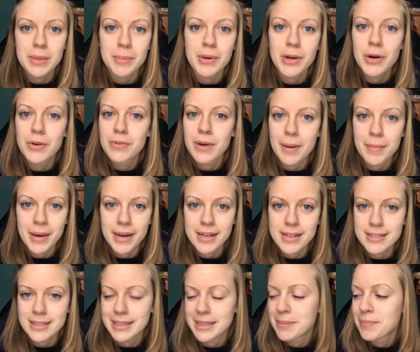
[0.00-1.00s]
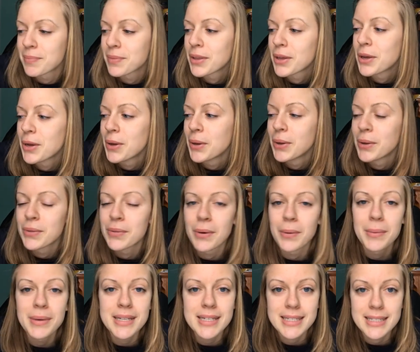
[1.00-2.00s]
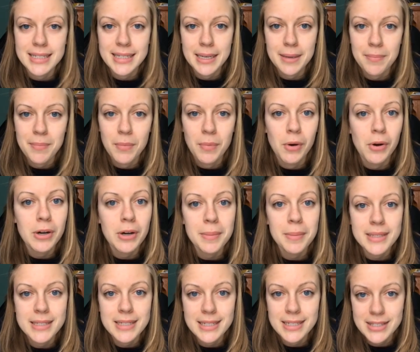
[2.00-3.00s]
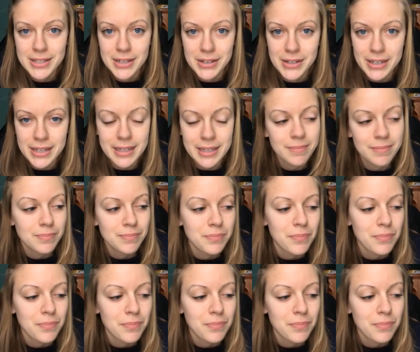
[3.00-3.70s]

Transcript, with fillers: I'm going to go right back to sleep. So I went to sleep, woke up at 6.30